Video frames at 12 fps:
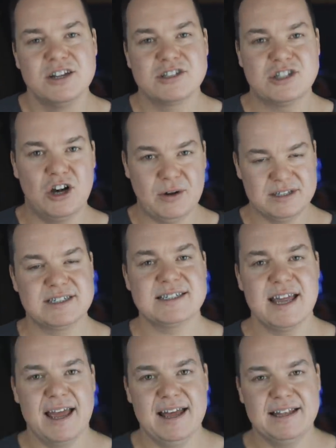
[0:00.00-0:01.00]
So
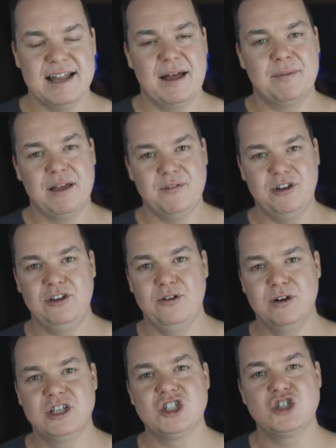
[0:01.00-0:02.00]
instead, I'm giving
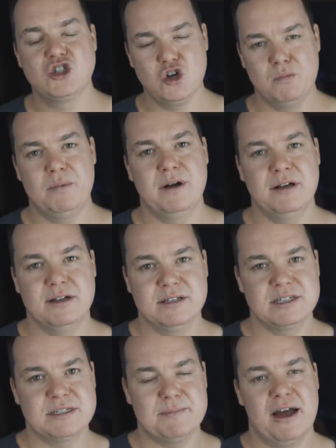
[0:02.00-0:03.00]
you a super
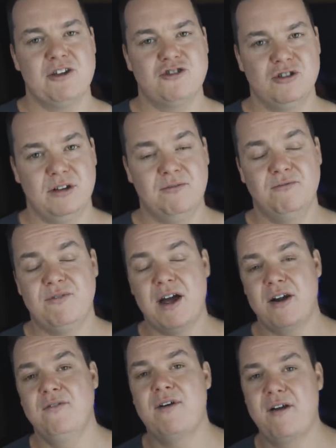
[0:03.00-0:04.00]
special,
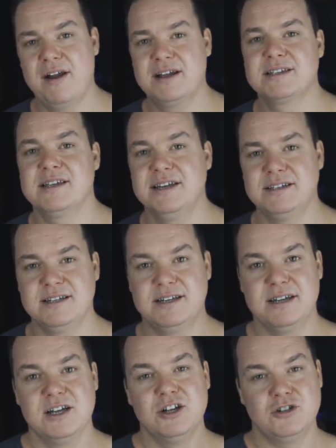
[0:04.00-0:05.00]
very, very
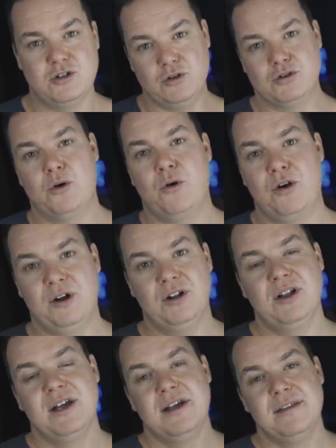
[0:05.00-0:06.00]
exciting tutorial.
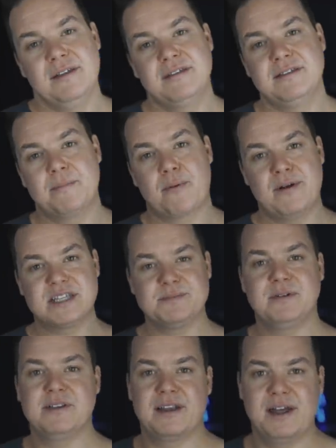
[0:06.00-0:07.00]
This is a
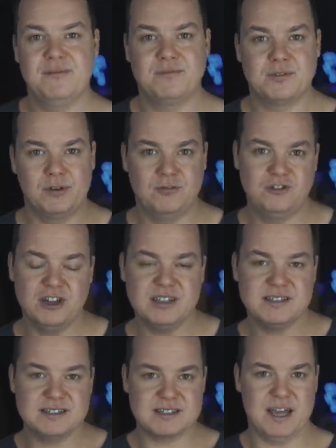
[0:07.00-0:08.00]
principle that I've sort of
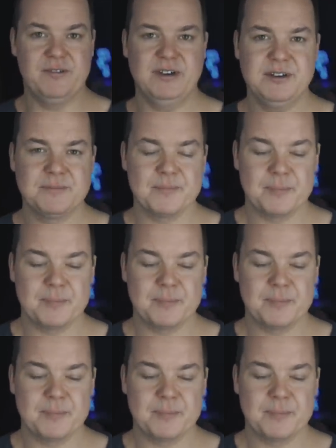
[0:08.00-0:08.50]
just discovered